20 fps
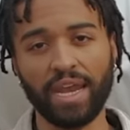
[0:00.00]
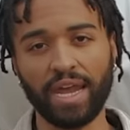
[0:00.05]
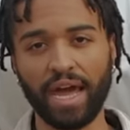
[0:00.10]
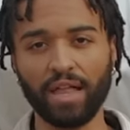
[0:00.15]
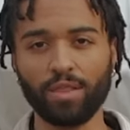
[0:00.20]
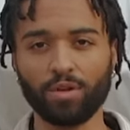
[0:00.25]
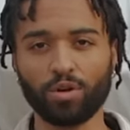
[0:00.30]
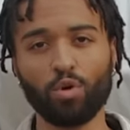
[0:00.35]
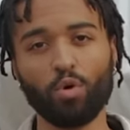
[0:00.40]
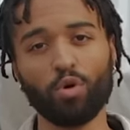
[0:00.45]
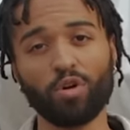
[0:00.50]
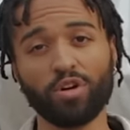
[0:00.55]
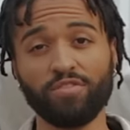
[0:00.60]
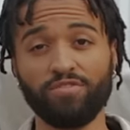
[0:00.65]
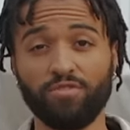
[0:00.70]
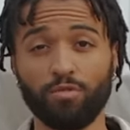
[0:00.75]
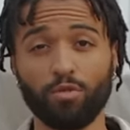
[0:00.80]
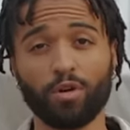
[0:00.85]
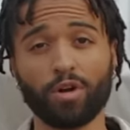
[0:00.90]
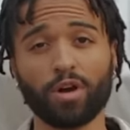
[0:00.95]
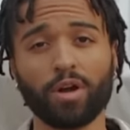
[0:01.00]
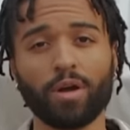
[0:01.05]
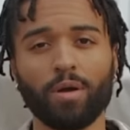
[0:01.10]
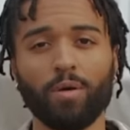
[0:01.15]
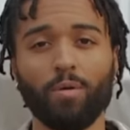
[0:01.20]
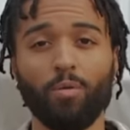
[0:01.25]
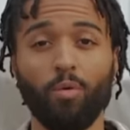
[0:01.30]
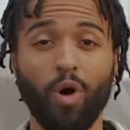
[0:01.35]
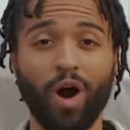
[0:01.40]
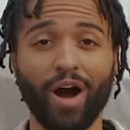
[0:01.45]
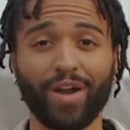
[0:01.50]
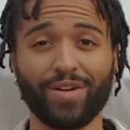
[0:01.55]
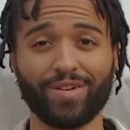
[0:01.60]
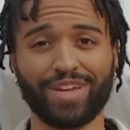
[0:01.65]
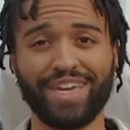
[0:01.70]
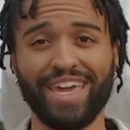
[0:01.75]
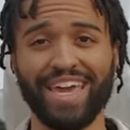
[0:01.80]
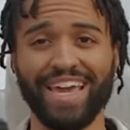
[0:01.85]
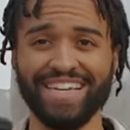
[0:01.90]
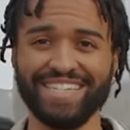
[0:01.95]
an allegory for
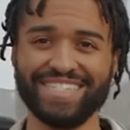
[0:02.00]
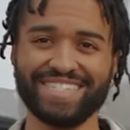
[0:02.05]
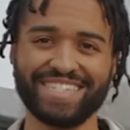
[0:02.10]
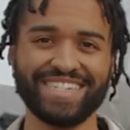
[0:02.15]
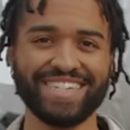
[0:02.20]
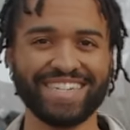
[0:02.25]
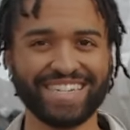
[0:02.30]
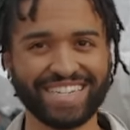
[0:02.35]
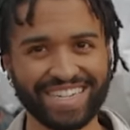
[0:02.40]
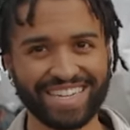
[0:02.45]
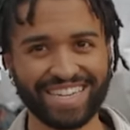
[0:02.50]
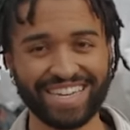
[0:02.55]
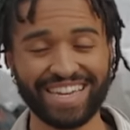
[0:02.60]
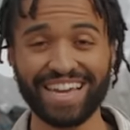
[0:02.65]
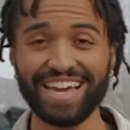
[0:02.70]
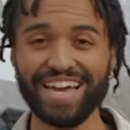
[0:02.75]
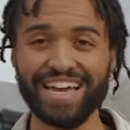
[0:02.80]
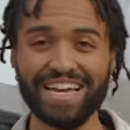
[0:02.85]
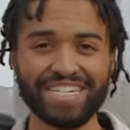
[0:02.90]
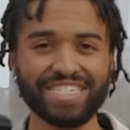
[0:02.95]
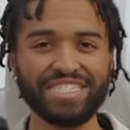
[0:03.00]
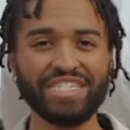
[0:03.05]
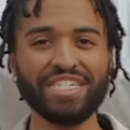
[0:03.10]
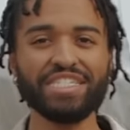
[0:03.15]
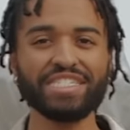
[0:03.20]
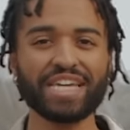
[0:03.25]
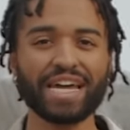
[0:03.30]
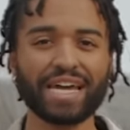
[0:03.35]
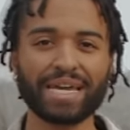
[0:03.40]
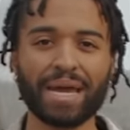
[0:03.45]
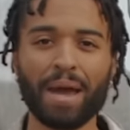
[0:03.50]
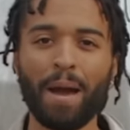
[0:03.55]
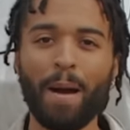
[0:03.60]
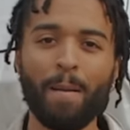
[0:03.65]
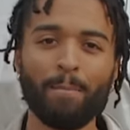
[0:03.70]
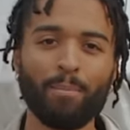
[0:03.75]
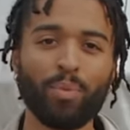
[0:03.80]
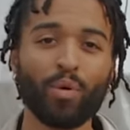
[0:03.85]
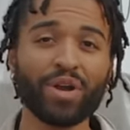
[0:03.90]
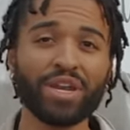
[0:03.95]
Watergate. Zizek
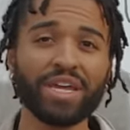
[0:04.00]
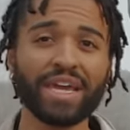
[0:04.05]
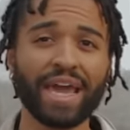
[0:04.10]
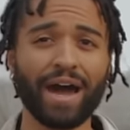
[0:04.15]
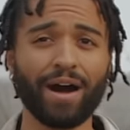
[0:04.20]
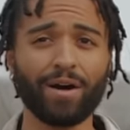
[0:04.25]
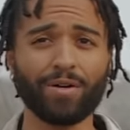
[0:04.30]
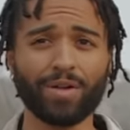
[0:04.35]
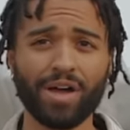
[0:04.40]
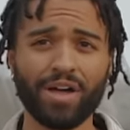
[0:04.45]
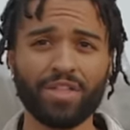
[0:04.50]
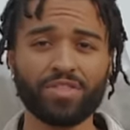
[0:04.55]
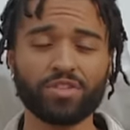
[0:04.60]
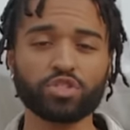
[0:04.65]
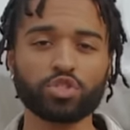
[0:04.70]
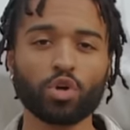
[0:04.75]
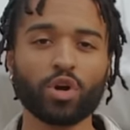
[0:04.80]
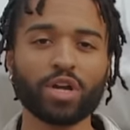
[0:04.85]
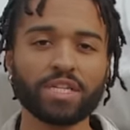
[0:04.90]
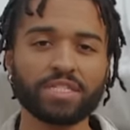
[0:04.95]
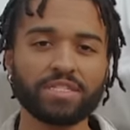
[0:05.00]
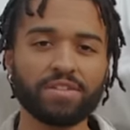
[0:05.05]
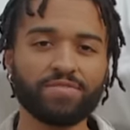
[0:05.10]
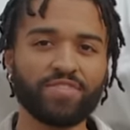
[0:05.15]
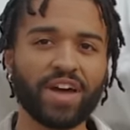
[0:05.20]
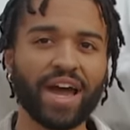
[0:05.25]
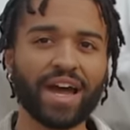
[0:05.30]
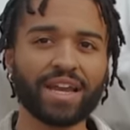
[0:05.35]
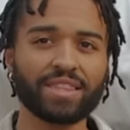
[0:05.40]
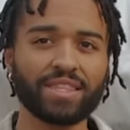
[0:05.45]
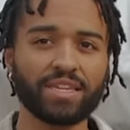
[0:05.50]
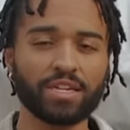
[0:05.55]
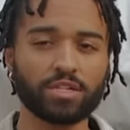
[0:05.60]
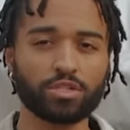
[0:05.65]
pointing out the shark is in fact the